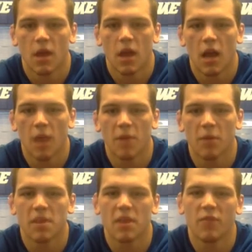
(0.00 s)
That
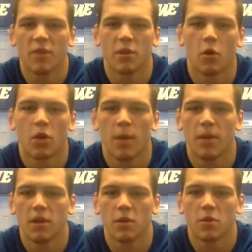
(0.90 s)
was definitely the goal
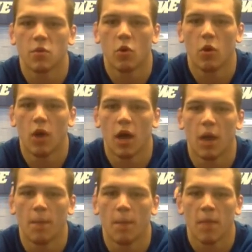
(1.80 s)
coming into
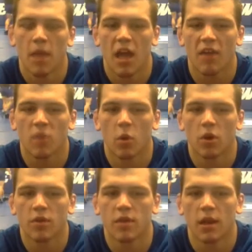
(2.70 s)
school.
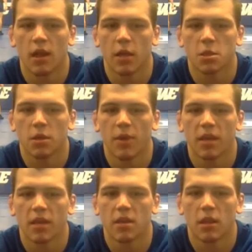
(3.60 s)
Afterwards and last year
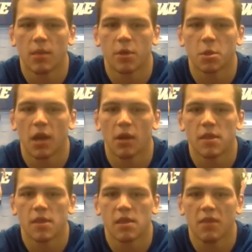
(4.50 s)
making the Olympic trials
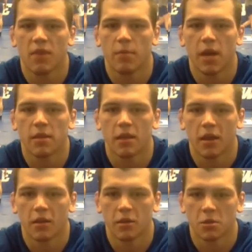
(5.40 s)
and stuff, I'm not
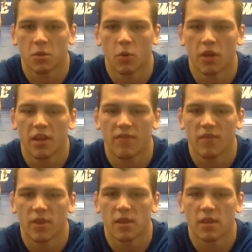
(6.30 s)
entirely sure where that
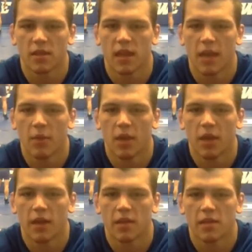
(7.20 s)
fits into the
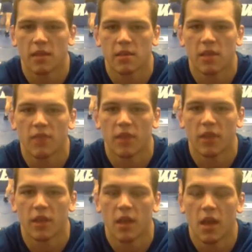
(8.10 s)
timeline. I'd say it's
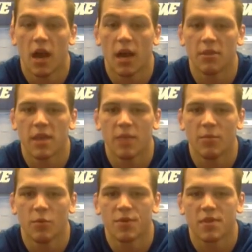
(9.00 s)
definitely on the
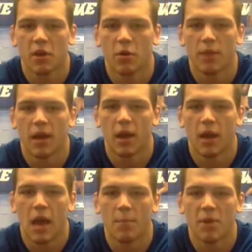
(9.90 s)
table still, but
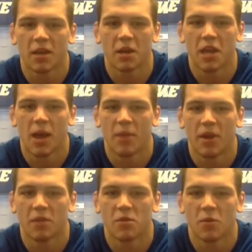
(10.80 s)
I'm not going to
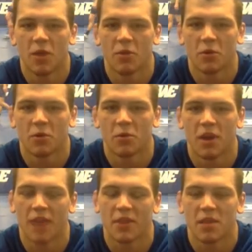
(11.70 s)
comment as to whether or
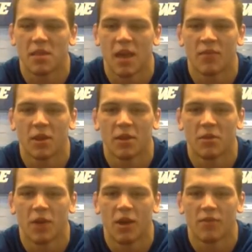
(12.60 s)
not that's definitely
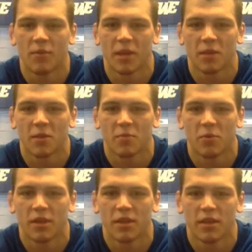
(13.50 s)
the route for me at this
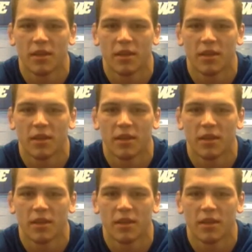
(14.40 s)
point.